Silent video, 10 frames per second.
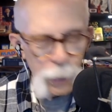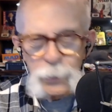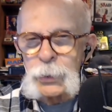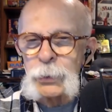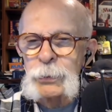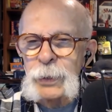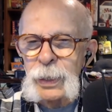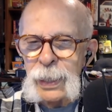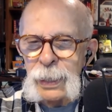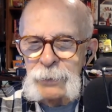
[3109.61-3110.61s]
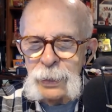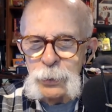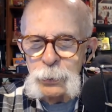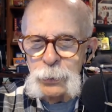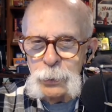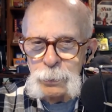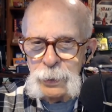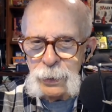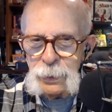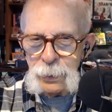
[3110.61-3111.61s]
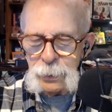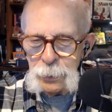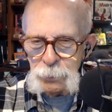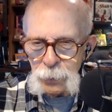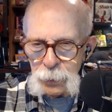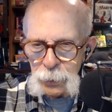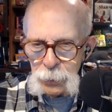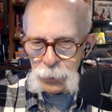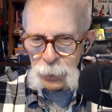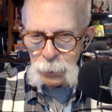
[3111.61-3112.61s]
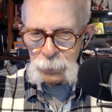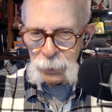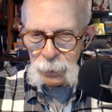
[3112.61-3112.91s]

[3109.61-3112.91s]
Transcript: Oh, did you uh, have that YouTube thing that Leah started the show?